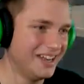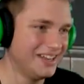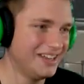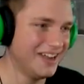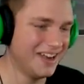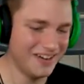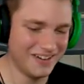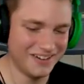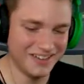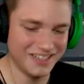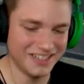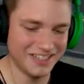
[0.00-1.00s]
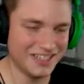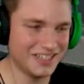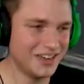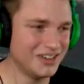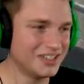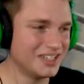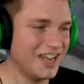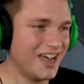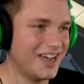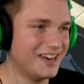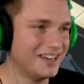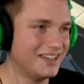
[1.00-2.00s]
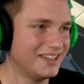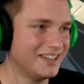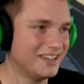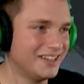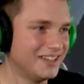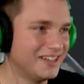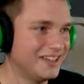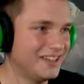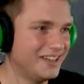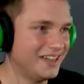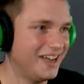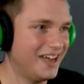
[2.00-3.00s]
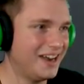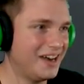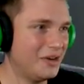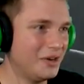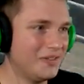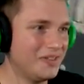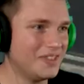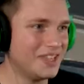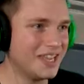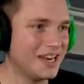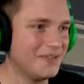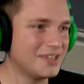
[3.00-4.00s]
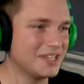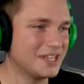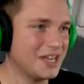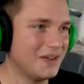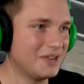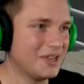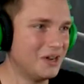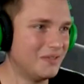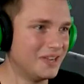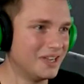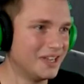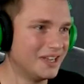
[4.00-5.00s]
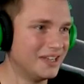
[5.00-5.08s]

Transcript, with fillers: Yo, this is so sad. And I don't even think anybody's gonna come kill me.